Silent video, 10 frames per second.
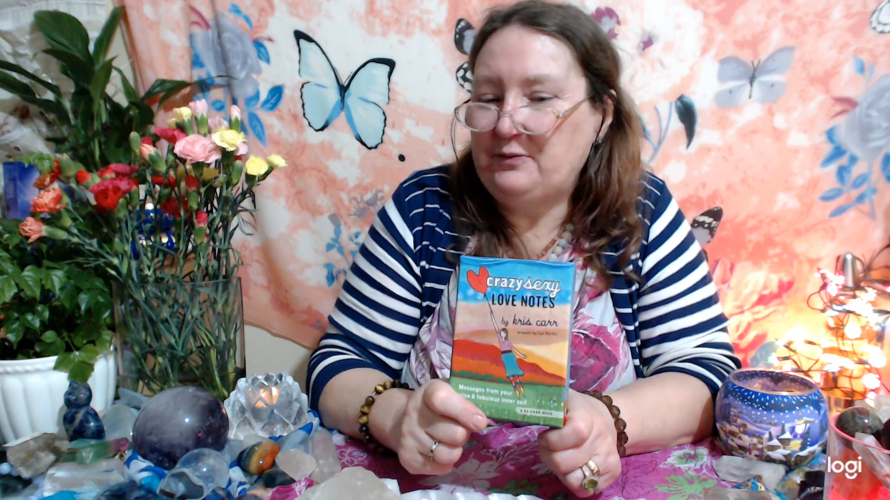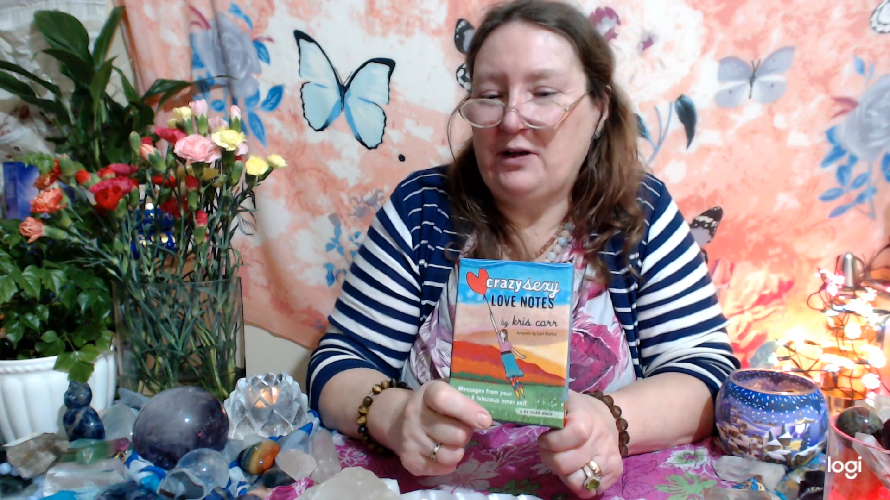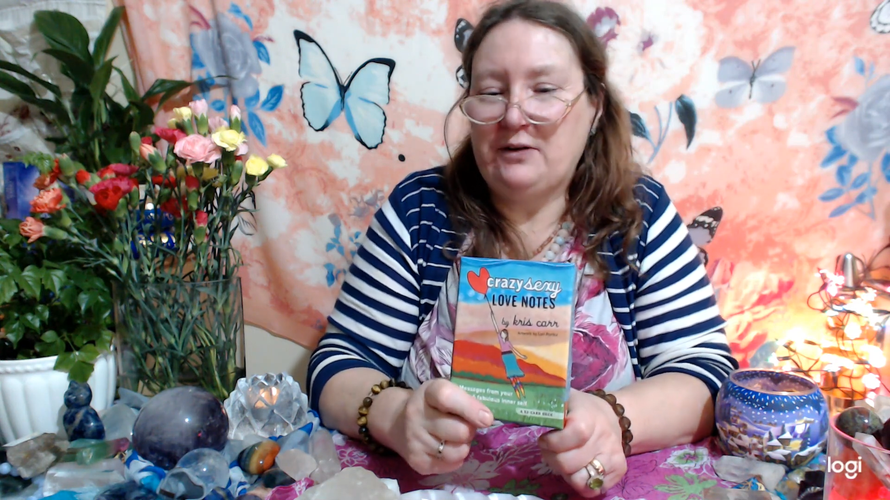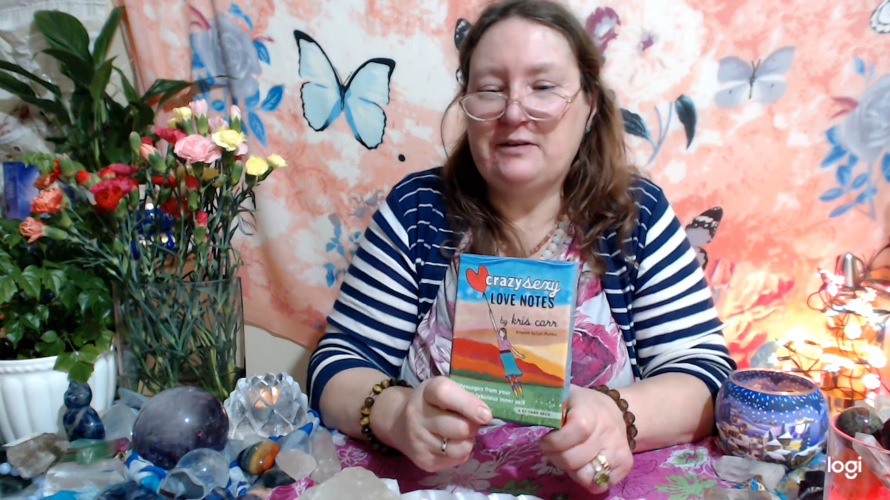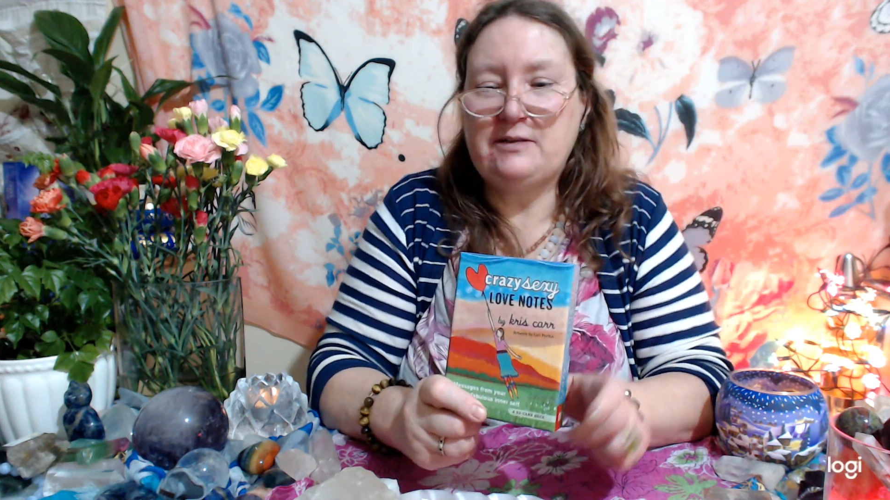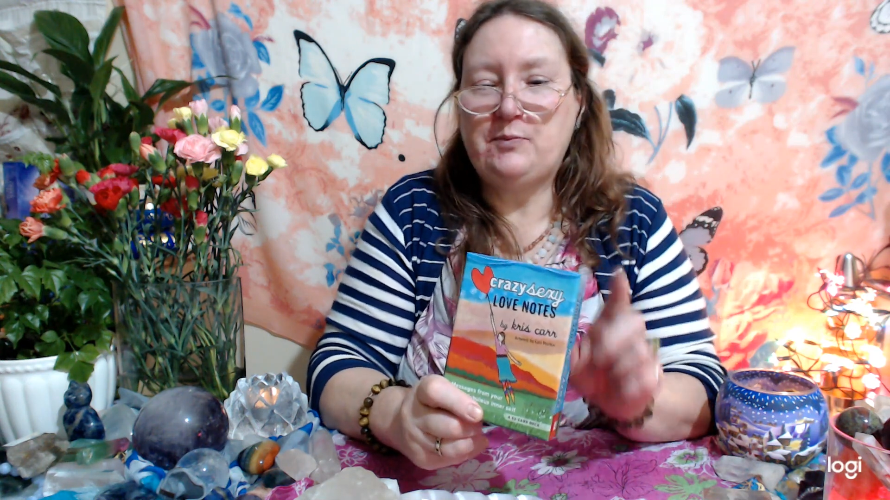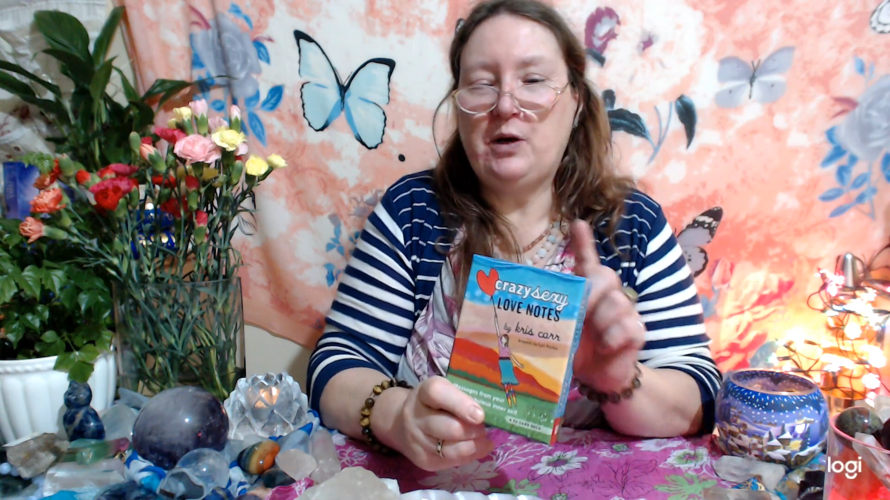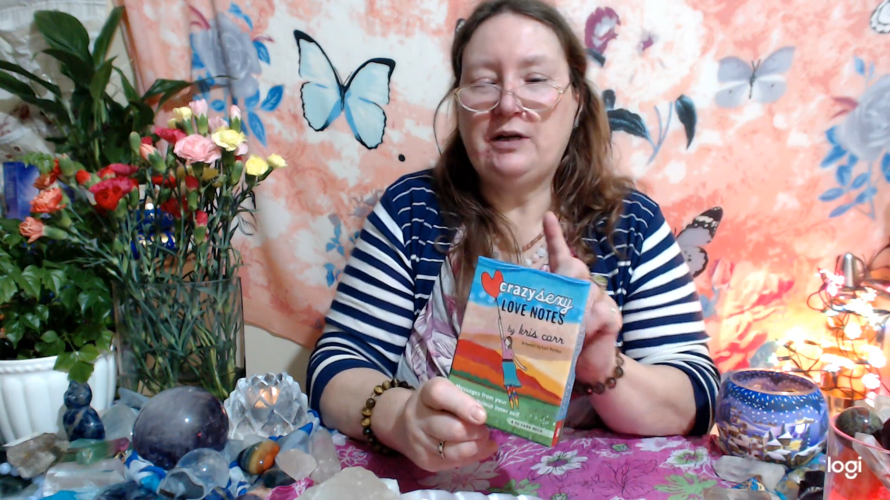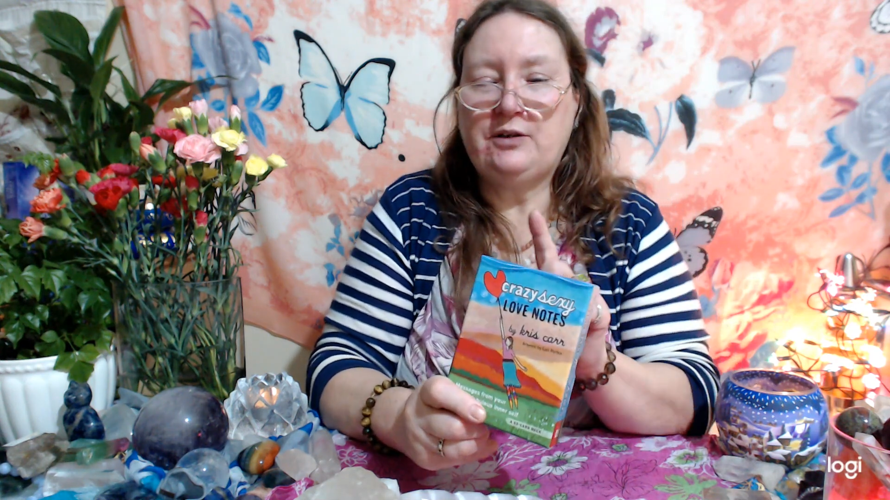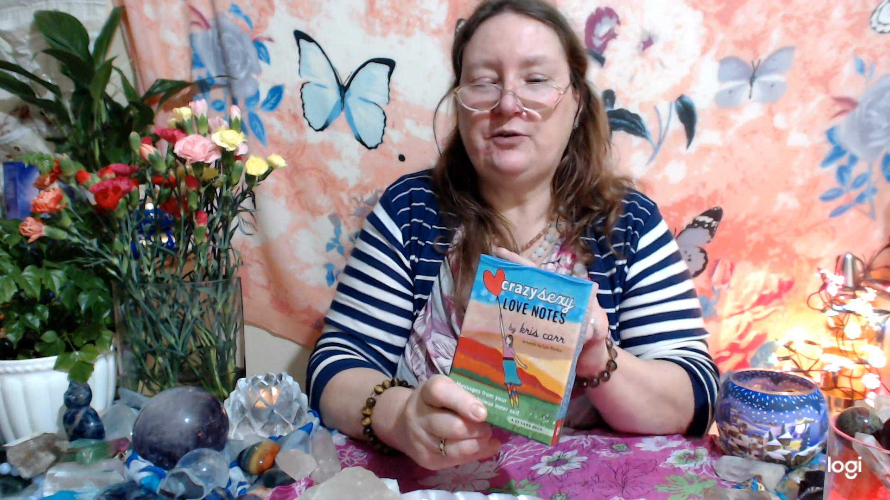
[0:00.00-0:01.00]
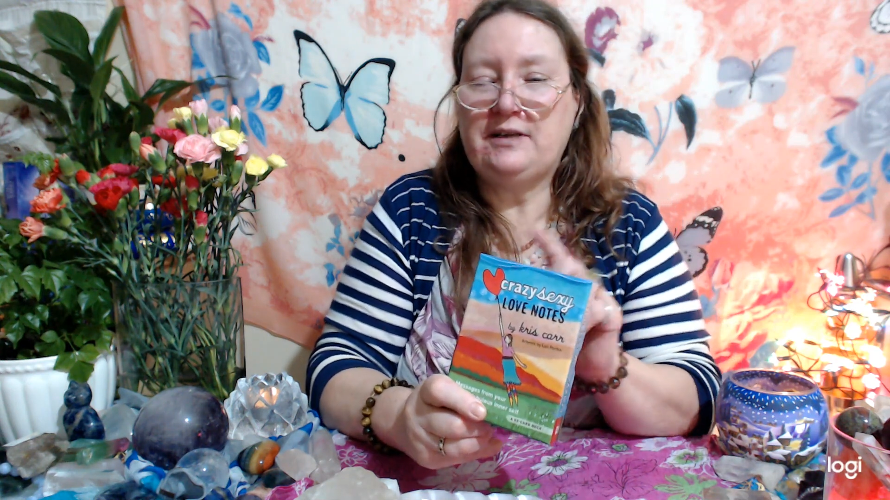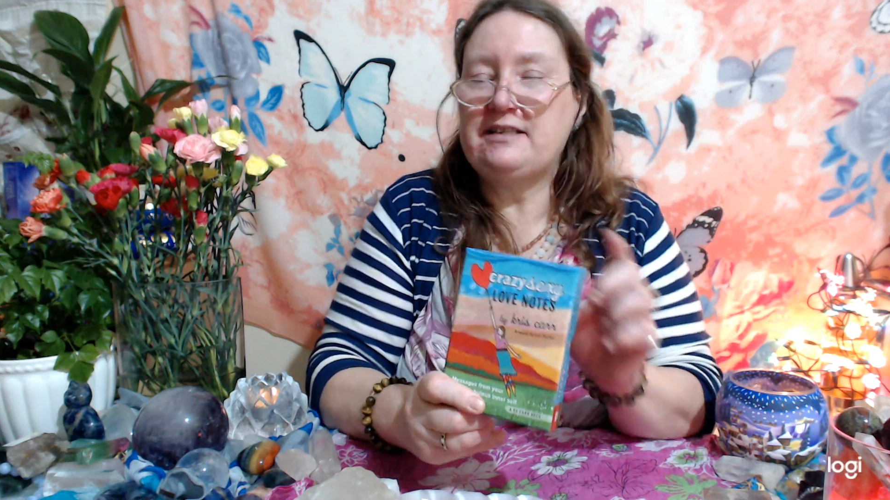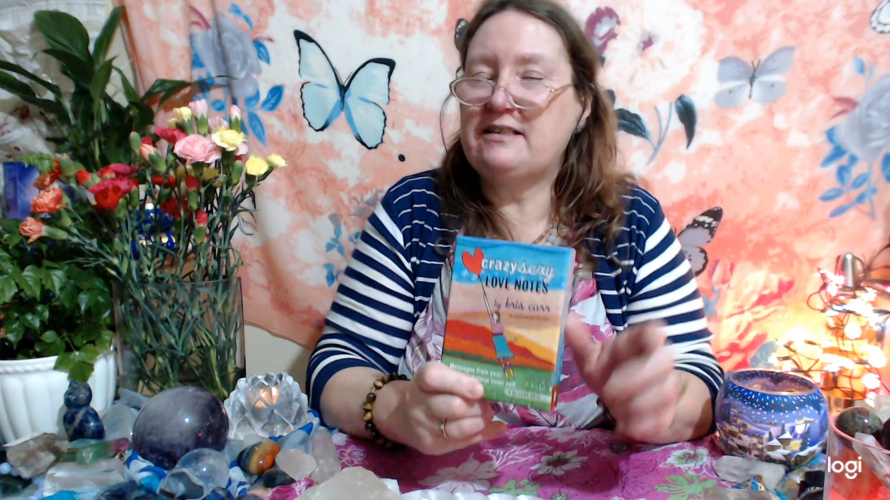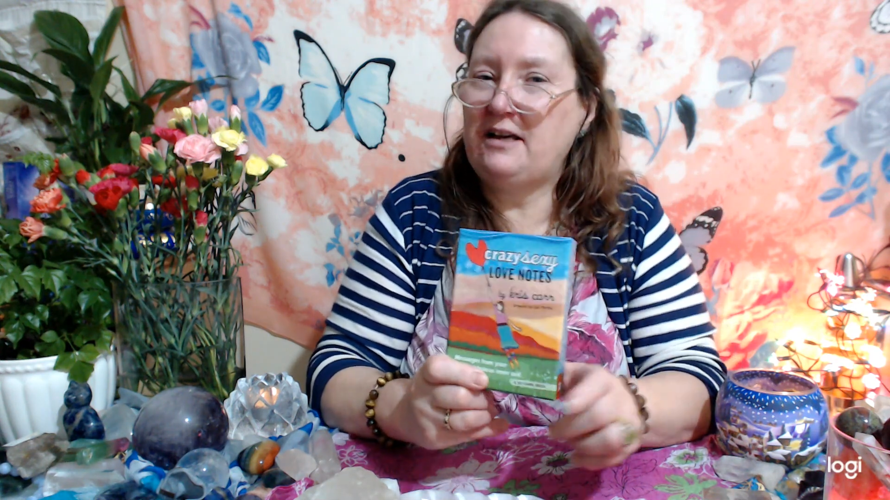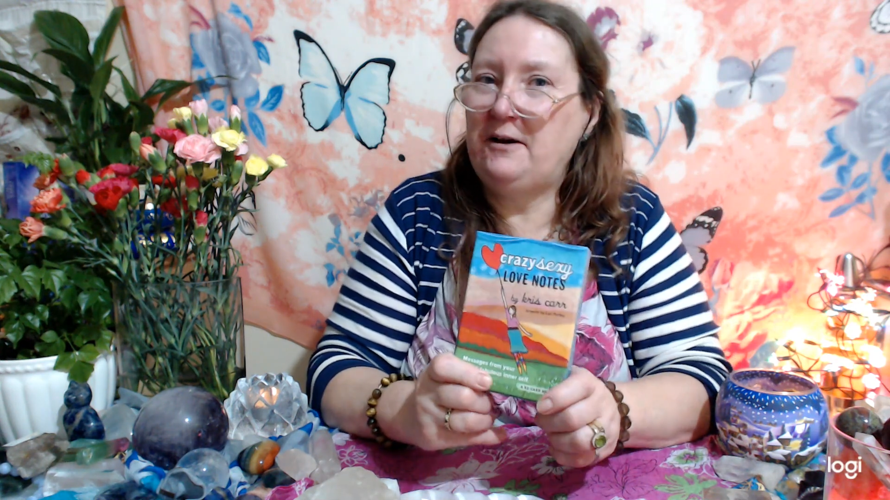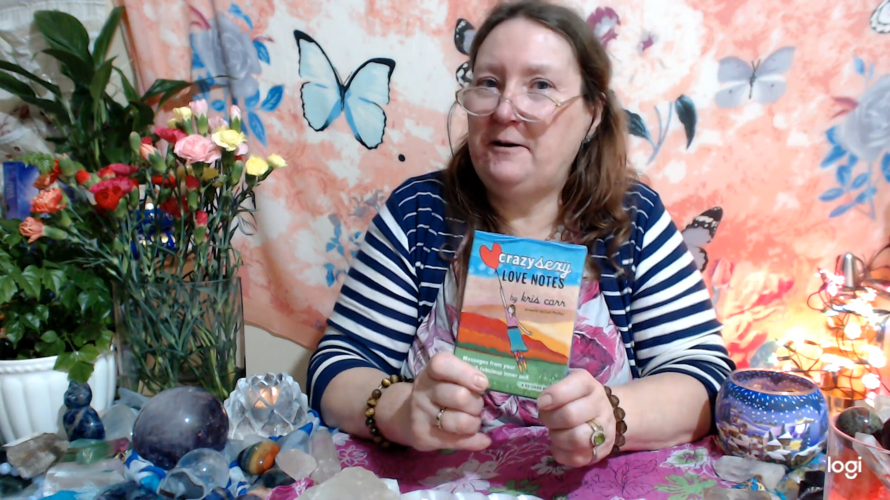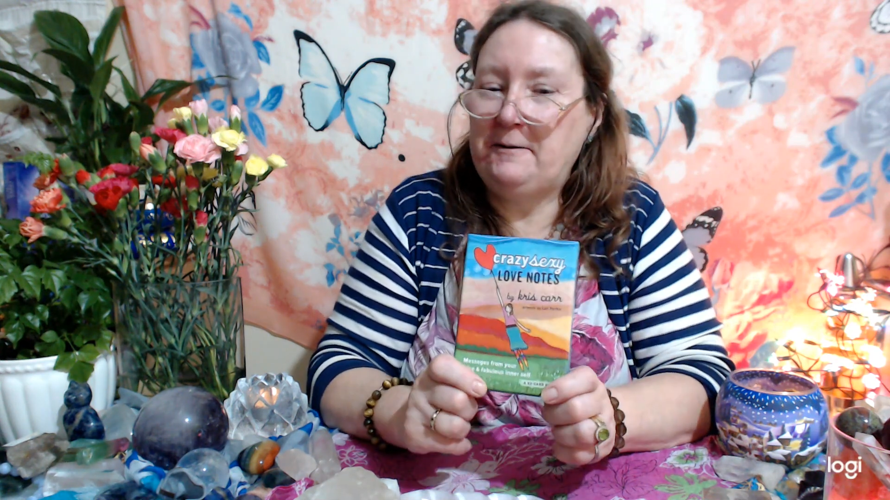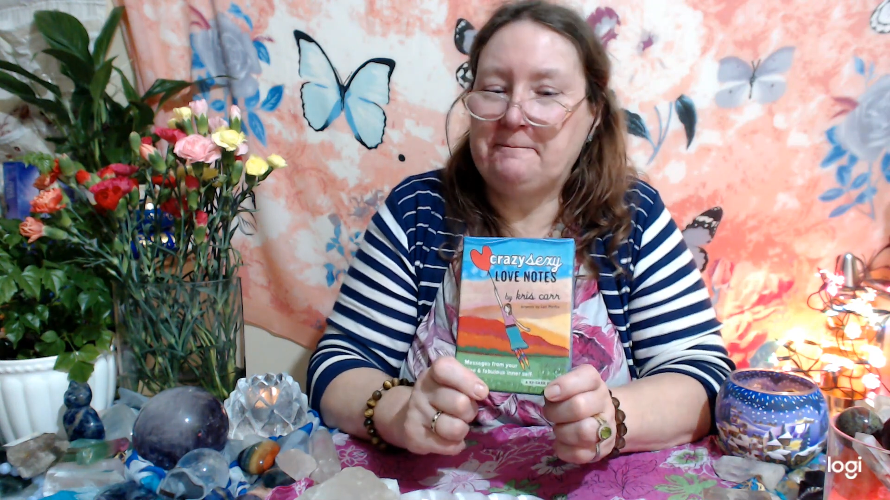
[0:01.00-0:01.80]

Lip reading: Notes by Chris Carr.